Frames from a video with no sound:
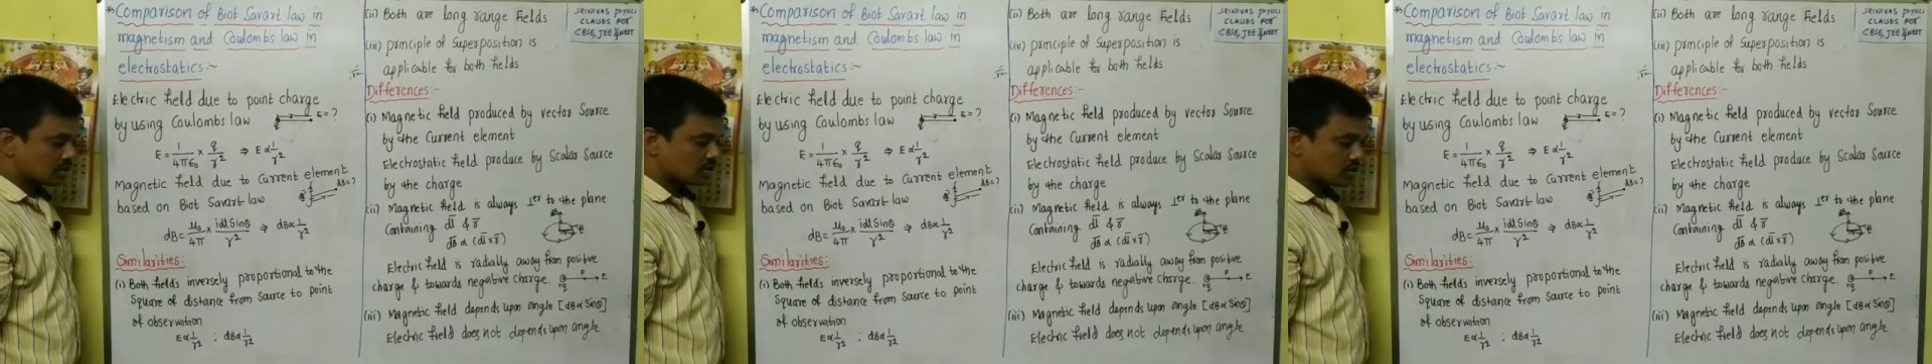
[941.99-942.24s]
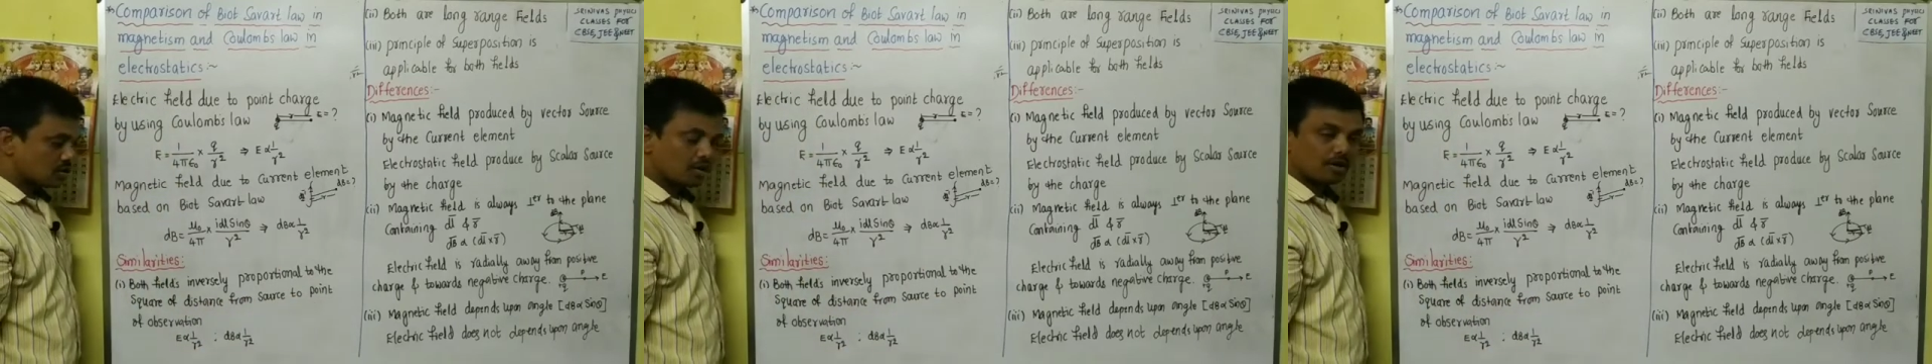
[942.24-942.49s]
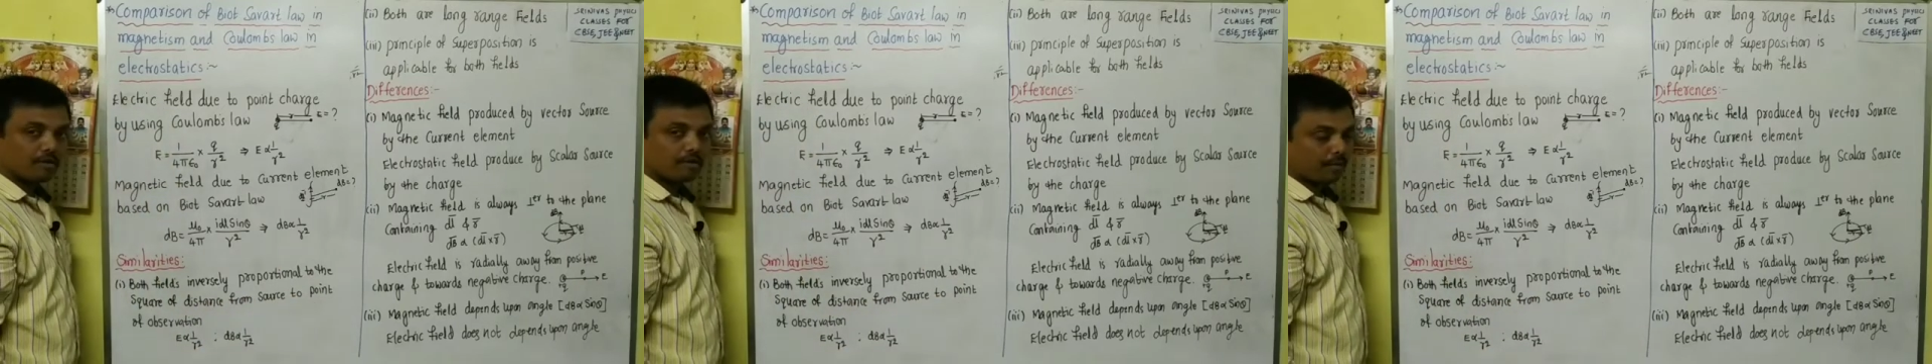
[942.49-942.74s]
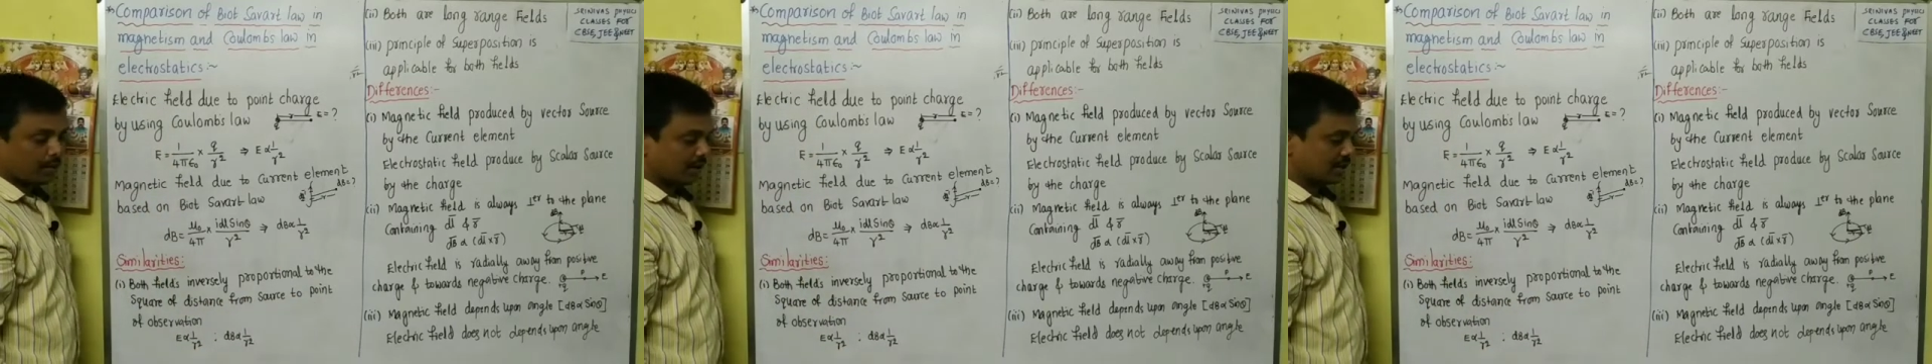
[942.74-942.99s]
to
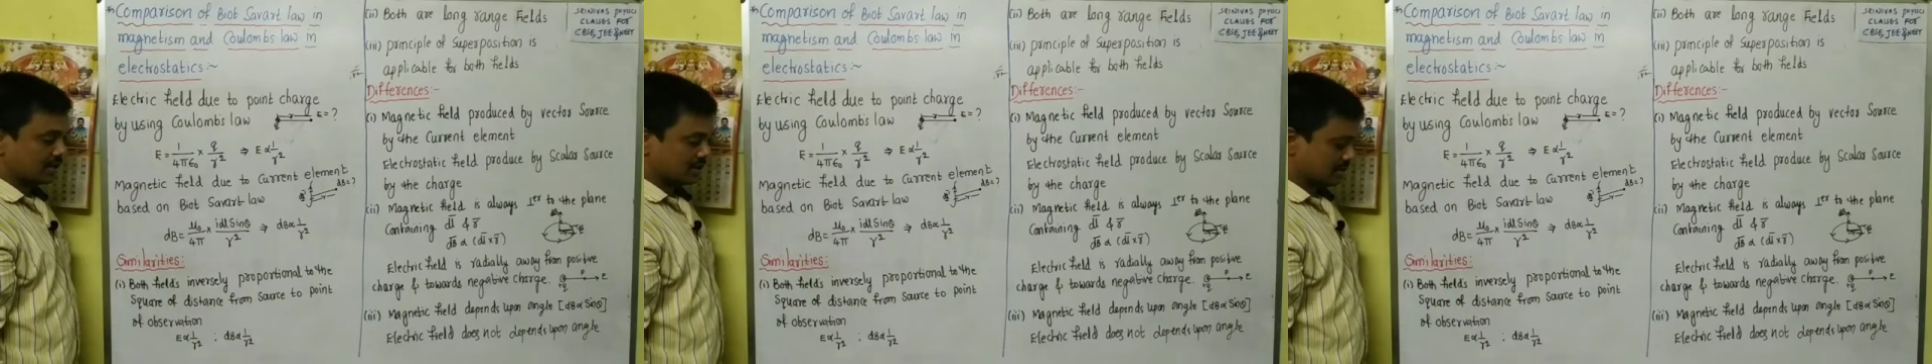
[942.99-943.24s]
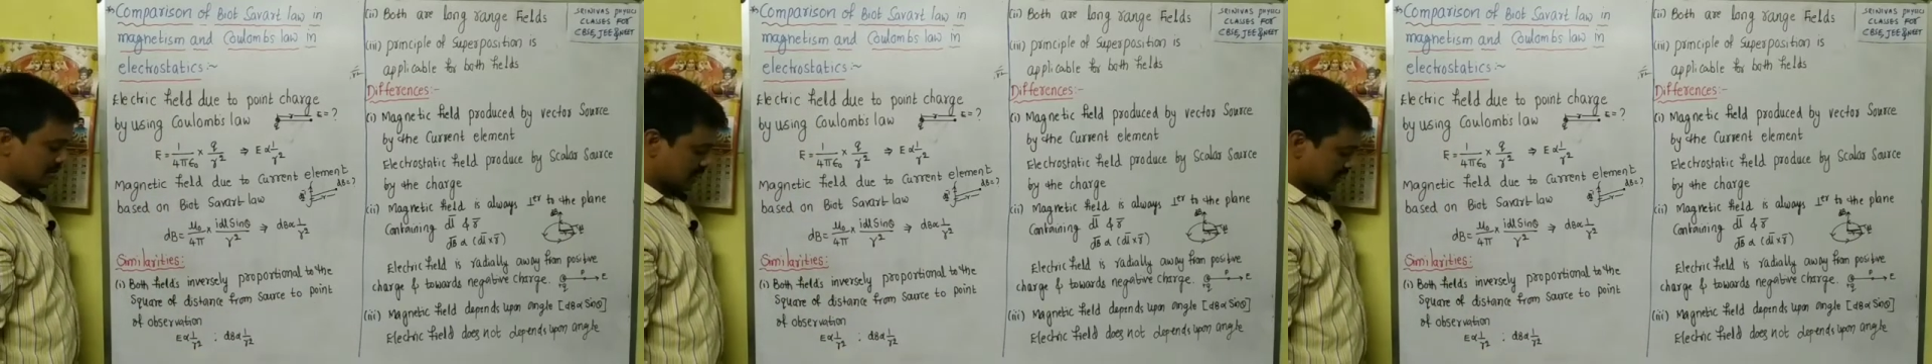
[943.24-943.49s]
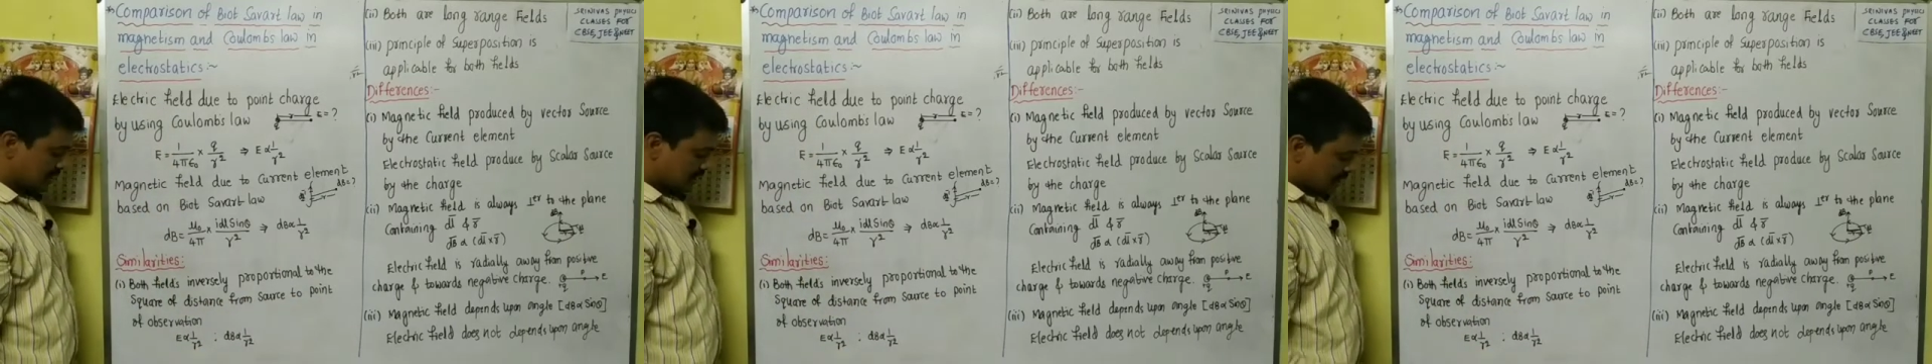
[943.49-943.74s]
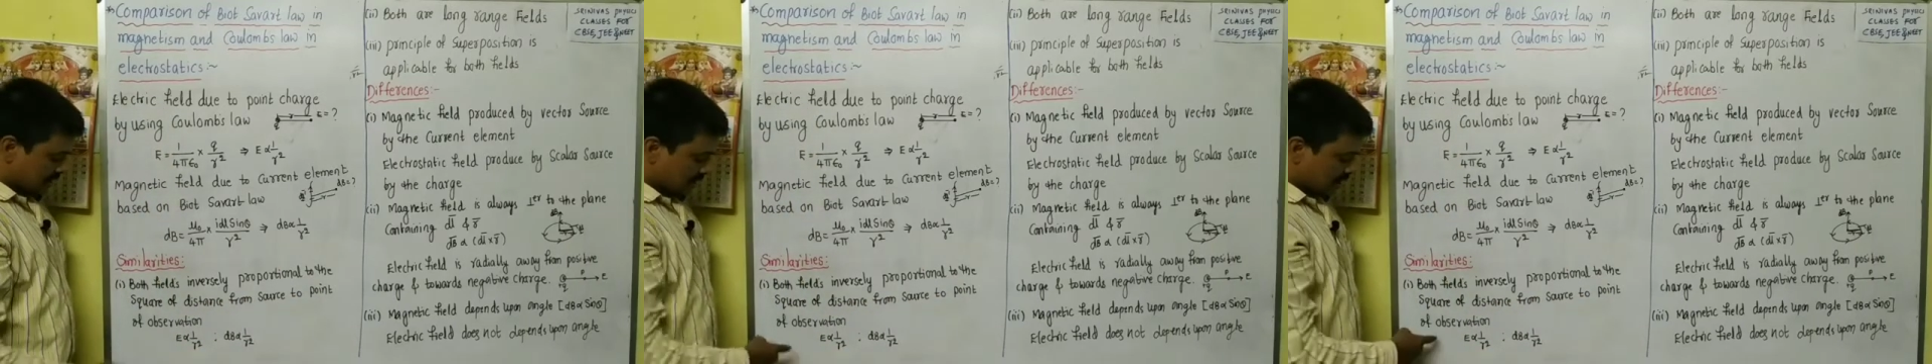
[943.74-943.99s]
point
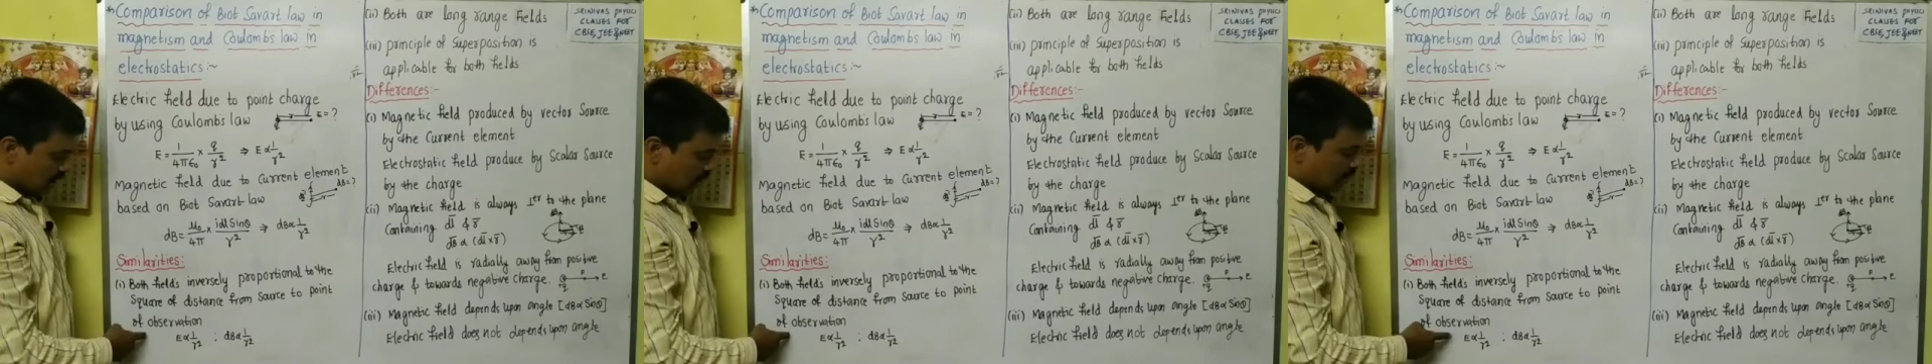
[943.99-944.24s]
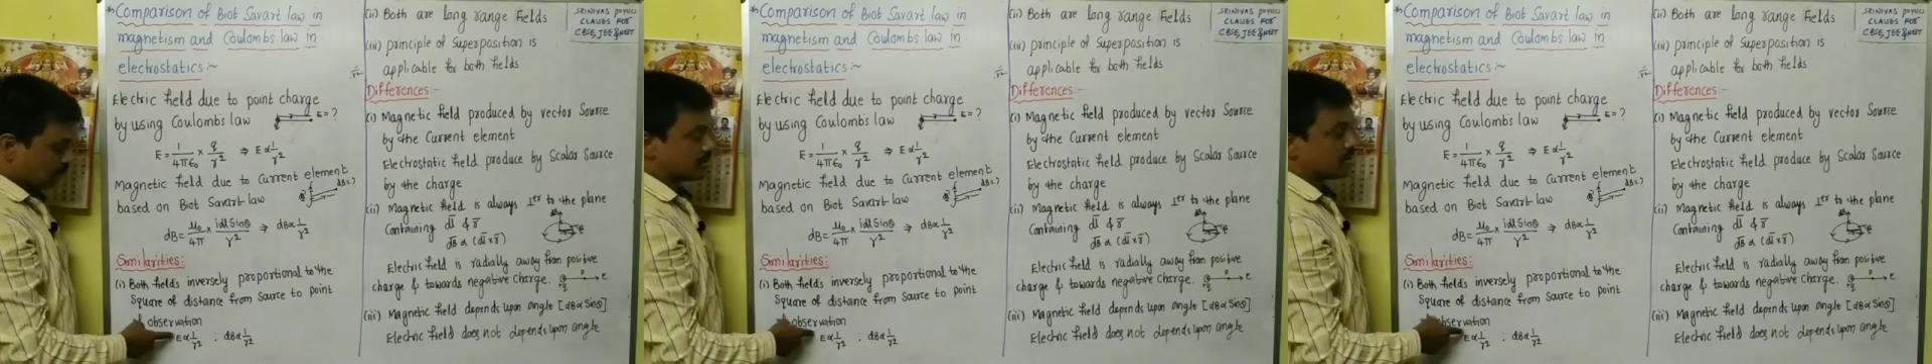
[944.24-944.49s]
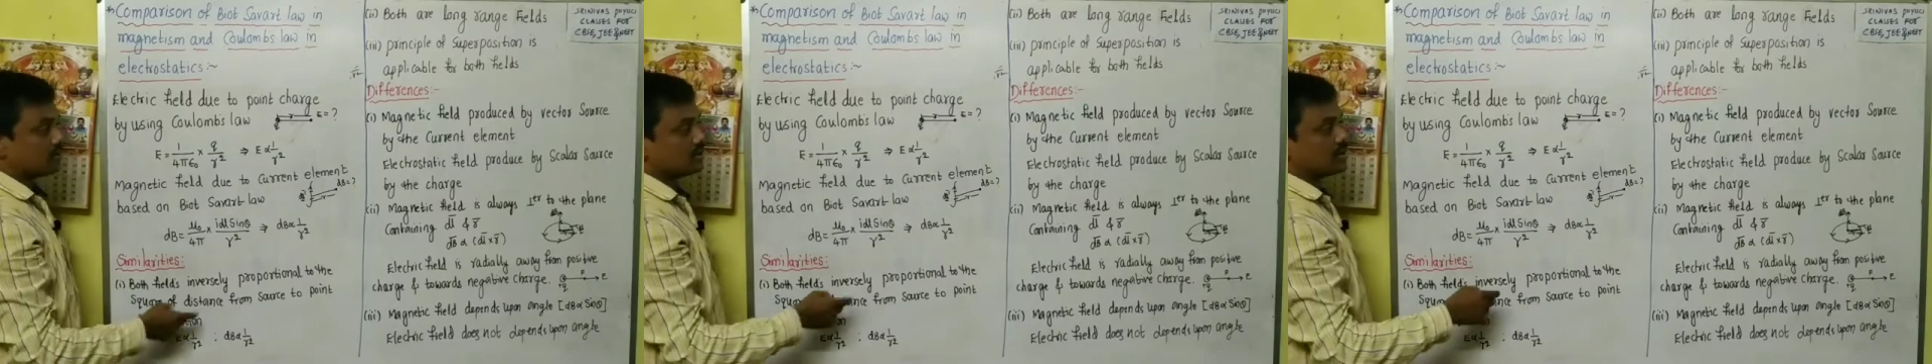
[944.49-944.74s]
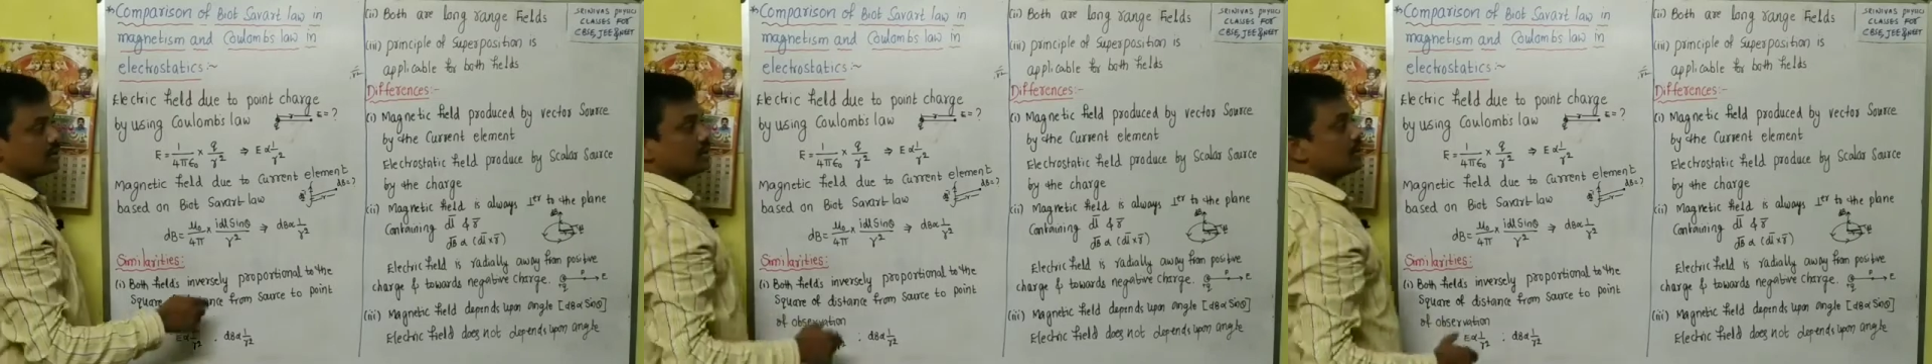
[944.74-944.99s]
of
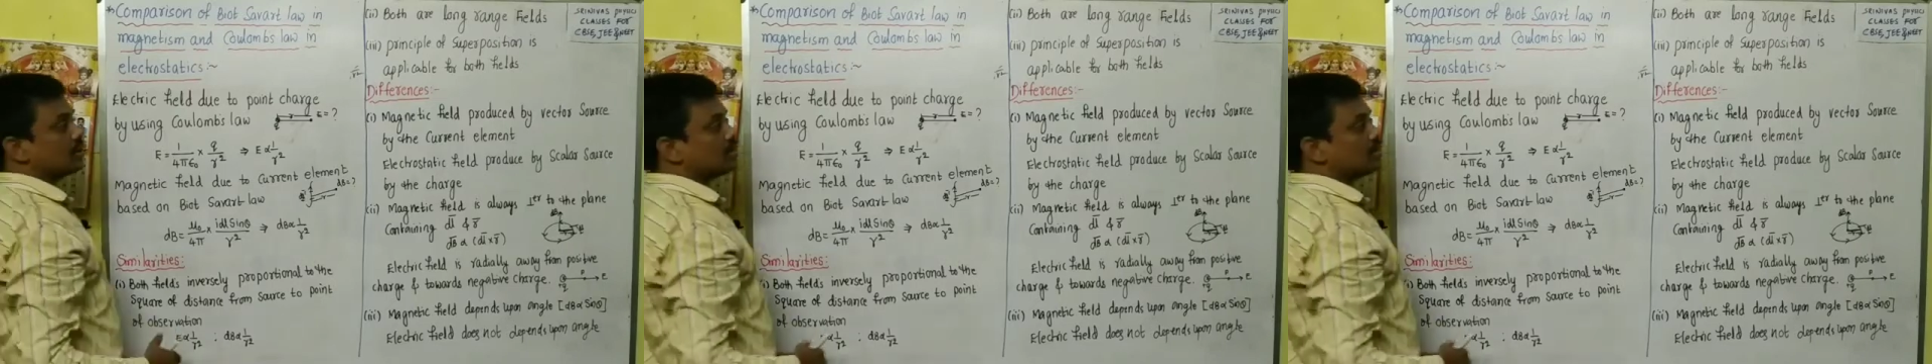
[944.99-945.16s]
observation.